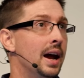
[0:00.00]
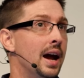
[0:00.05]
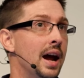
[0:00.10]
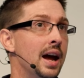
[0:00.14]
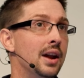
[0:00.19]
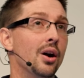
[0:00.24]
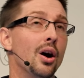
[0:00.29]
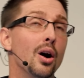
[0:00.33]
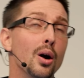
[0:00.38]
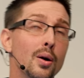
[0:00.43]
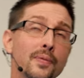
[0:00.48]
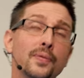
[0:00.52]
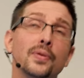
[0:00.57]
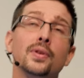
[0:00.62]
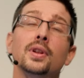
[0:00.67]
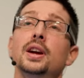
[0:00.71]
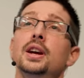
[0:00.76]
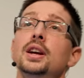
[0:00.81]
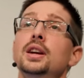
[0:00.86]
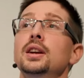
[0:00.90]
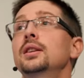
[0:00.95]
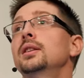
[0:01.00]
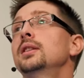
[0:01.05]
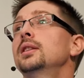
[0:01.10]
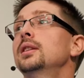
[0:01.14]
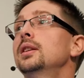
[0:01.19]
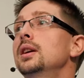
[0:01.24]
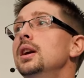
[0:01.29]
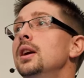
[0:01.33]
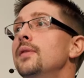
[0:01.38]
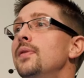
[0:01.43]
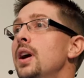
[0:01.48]
And hopefully,
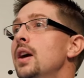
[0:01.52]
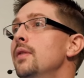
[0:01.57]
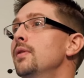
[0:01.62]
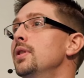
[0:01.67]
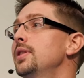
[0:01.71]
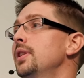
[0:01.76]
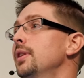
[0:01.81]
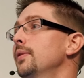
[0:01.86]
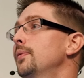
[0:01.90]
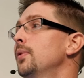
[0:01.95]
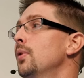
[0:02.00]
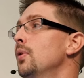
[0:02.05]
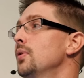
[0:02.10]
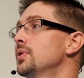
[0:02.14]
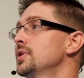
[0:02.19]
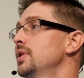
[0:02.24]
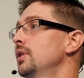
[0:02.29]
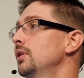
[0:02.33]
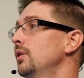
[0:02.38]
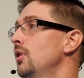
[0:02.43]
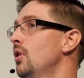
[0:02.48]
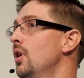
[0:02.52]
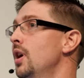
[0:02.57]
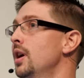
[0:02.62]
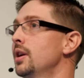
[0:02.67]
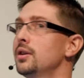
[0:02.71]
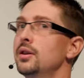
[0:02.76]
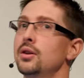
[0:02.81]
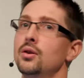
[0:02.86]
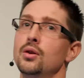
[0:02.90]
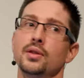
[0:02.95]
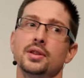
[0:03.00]
if everything falls in a line
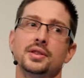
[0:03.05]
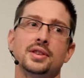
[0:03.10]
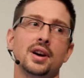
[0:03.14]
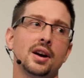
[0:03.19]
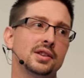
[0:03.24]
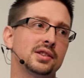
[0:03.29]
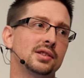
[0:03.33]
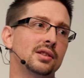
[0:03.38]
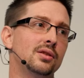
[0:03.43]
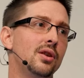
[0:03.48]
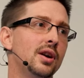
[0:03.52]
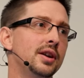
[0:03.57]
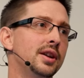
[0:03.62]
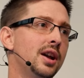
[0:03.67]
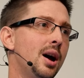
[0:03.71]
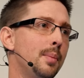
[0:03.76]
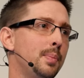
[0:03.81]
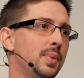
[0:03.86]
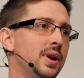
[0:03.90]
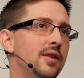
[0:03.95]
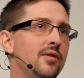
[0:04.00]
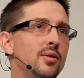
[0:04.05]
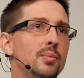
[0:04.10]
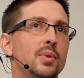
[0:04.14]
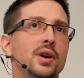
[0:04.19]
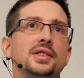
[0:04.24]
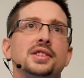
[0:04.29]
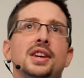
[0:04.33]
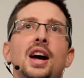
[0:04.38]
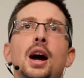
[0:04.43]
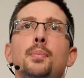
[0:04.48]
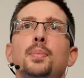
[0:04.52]
and all the ducks are lined up and
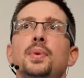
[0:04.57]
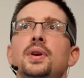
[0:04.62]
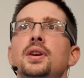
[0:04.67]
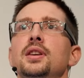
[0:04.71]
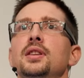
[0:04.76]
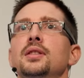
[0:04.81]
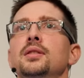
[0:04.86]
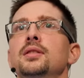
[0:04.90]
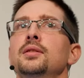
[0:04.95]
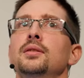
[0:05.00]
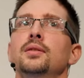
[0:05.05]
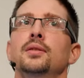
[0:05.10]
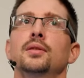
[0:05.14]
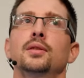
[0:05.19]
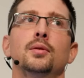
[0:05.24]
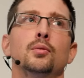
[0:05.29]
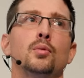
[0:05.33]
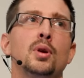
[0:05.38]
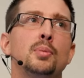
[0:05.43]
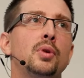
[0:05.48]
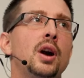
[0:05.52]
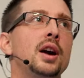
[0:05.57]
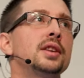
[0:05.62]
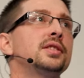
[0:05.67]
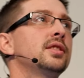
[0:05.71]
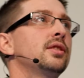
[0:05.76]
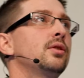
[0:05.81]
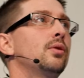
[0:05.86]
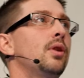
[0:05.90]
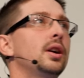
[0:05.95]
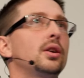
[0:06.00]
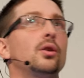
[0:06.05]
everybody's happy and we pray to
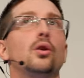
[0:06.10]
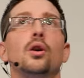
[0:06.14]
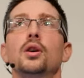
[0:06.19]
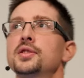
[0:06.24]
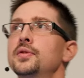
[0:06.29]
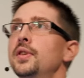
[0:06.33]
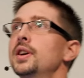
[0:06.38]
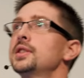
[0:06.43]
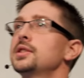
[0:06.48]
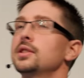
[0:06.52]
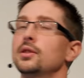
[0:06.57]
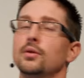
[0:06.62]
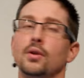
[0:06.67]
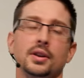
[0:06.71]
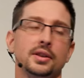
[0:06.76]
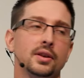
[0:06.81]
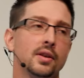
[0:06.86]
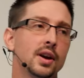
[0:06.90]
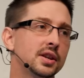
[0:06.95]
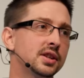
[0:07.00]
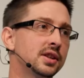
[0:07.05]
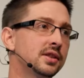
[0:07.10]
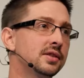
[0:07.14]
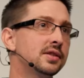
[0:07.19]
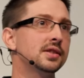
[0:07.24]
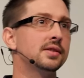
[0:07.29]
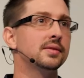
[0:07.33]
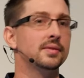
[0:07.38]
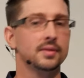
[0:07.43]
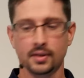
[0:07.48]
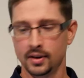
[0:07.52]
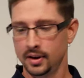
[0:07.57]
the right gods facing the right
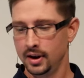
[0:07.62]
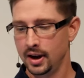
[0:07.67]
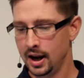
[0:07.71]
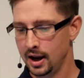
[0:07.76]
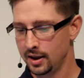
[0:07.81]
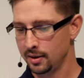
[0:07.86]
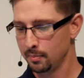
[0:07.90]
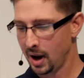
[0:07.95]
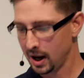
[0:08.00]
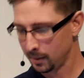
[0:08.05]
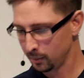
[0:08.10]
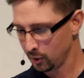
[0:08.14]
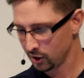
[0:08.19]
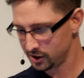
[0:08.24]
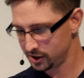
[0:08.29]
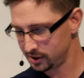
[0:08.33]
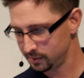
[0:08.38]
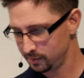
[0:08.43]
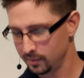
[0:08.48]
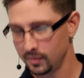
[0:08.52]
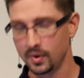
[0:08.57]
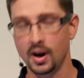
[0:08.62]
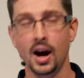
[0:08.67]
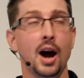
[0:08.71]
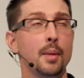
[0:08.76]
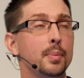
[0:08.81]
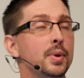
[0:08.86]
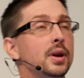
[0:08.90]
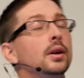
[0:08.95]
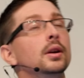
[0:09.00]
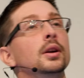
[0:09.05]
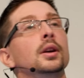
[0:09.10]
directions and MacBooks are
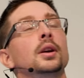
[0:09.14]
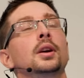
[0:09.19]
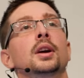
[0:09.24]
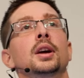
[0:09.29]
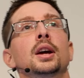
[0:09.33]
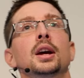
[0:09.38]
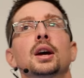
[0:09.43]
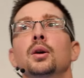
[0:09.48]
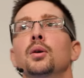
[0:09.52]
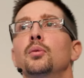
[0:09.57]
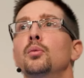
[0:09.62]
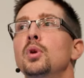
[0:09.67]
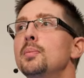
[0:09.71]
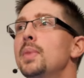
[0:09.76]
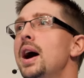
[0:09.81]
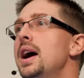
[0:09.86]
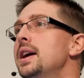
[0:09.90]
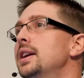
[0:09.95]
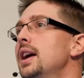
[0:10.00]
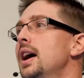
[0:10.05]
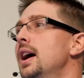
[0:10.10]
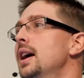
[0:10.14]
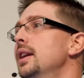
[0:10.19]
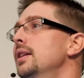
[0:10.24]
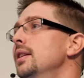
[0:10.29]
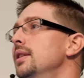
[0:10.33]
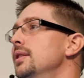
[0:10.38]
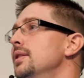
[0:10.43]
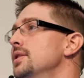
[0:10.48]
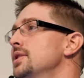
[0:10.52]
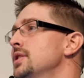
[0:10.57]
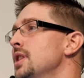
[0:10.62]
happy, we may
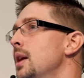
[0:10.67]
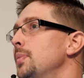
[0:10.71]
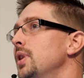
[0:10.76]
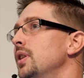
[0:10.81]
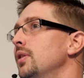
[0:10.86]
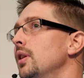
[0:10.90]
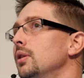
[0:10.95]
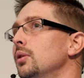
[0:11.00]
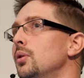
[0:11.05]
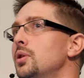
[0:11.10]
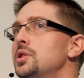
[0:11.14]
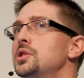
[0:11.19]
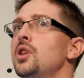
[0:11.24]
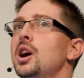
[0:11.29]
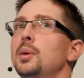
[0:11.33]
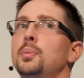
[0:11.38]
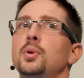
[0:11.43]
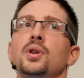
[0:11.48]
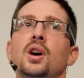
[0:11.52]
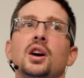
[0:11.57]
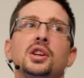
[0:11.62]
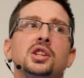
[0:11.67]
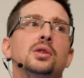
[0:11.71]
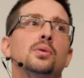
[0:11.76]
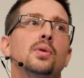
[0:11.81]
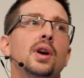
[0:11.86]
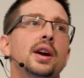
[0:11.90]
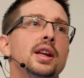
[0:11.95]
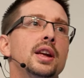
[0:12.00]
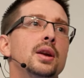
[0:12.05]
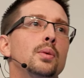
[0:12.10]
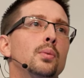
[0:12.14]
get something that looks like
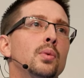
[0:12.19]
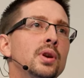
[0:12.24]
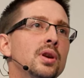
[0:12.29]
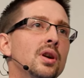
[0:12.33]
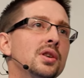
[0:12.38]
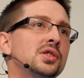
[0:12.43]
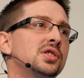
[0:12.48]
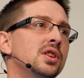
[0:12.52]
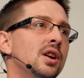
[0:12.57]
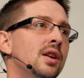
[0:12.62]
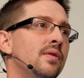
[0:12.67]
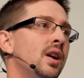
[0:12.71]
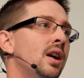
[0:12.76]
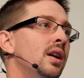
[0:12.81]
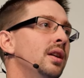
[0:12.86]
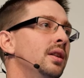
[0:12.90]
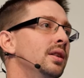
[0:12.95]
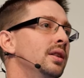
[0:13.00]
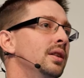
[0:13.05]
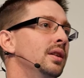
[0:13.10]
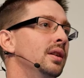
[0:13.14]
production-ready Windows Server